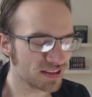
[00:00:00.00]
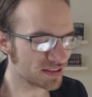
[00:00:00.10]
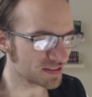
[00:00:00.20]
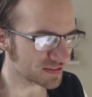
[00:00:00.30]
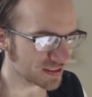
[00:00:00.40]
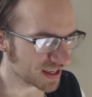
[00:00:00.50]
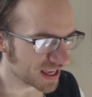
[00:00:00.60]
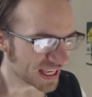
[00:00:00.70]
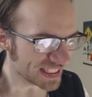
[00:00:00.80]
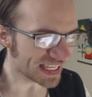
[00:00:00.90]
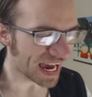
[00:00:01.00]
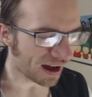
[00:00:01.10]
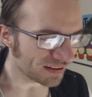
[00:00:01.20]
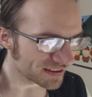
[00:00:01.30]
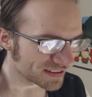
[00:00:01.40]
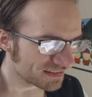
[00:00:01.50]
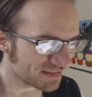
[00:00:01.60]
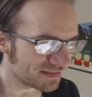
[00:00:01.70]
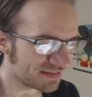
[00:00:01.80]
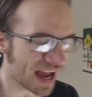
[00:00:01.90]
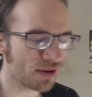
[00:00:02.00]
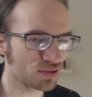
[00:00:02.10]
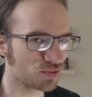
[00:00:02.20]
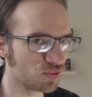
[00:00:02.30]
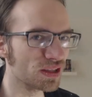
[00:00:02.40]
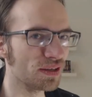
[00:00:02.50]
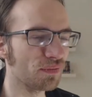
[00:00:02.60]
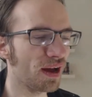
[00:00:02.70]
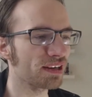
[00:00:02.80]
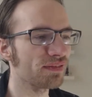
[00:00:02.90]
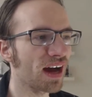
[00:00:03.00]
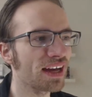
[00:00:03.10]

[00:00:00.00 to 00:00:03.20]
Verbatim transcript: just, yeah, that was really effective.